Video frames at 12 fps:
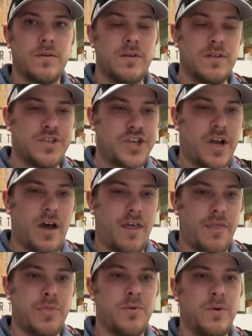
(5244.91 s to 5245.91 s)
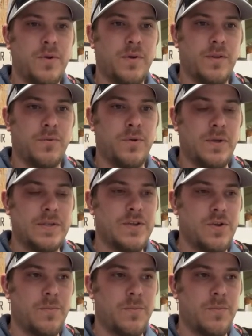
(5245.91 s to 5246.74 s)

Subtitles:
SHOT through doing it through YouTube.